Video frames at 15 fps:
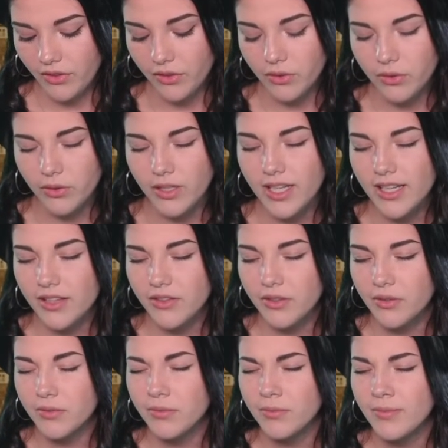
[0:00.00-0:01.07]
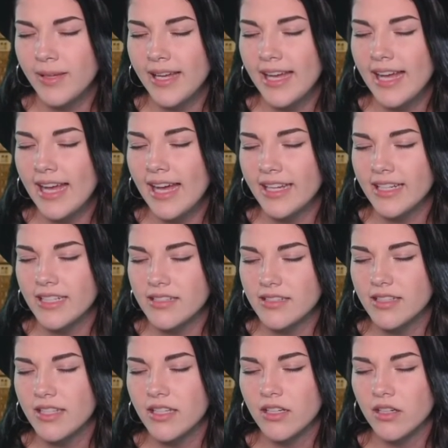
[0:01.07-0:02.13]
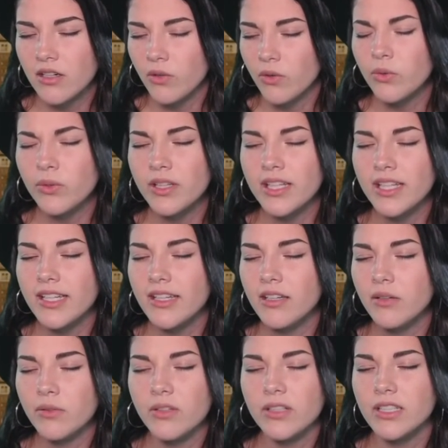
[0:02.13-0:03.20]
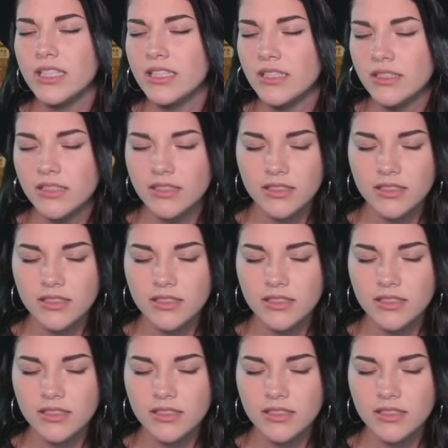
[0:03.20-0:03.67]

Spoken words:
The weatherman is the only one